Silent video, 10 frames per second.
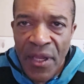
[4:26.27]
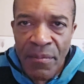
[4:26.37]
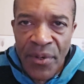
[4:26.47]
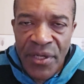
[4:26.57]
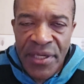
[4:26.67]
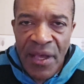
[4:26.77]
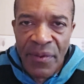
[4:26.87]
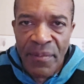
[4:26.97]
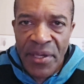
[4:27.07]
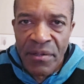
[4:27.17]
put it down the
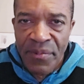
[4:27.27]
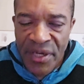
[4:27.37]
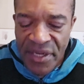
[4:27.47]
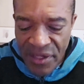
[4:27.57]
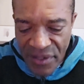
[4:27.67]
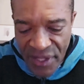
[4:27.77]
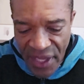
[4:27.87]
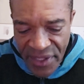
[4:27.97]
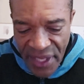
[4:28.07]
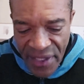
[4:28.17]
middle, but he did on that
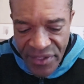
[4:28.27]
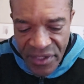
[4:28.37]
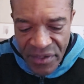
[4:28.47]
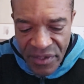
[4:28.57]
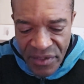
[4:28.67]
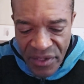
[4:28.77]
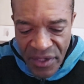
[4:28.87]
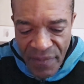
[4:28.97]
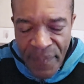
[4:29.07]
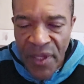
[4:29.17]
occasion,
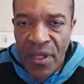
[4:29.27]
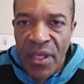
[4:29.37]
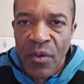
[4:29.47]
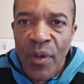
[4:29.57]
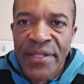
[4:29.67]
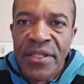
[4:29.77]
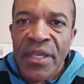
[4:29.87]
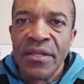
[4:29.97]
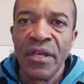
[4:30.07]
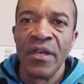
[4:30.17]
and it went
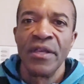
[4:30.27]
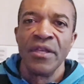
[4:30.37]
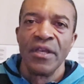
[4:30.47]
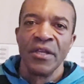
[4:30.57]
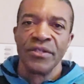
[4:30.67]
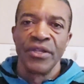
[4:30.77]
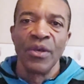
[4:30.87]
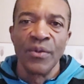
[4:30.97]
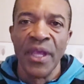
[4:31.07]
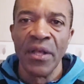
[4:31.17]
in
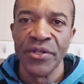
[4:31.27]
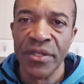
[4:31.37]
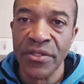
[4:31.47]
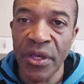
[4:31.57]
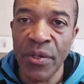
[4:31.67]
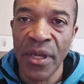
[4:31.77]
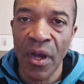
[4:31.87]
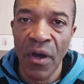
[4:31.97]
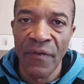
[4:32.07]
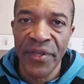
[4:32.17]
2-0 at
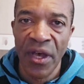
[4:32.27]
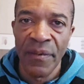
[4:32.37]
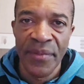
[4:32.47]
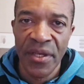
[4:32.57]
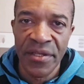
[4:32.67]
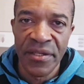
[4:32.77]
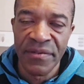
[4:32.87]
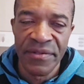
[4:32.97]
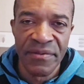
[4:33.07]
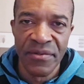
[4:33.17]
half time.
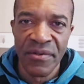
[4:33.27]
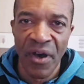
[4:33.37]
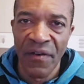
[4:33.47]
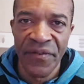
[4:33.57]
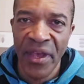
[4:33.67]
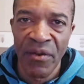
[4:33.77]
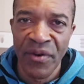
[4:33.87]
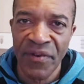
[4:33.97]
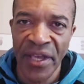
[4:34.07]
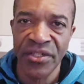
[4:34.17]
Not a fair
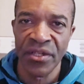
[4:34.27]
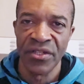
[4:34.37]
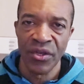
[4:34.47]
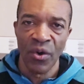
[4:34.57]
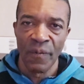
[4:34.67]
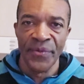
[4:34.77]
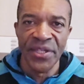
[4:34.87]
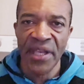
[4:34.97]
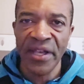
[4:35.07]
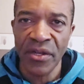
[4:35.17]
reflection at all. The
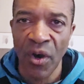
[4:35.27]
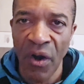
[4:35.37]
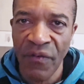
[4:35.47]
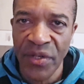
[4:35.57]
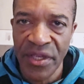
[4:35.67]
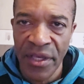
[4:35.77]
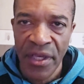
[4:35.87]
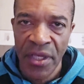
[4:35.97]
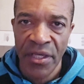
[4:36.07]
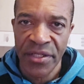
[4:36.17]
second half was a
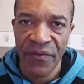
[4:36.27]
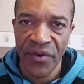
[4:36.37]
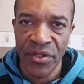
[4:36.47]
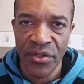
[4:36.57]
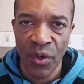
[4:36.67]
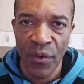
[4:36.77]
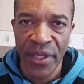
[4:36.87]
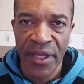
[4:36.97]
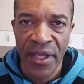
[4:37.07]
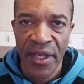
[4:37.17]
different story.
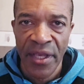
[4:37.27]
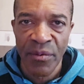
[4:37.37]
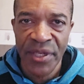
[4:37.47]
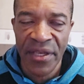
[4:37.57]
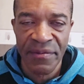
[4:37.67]
It was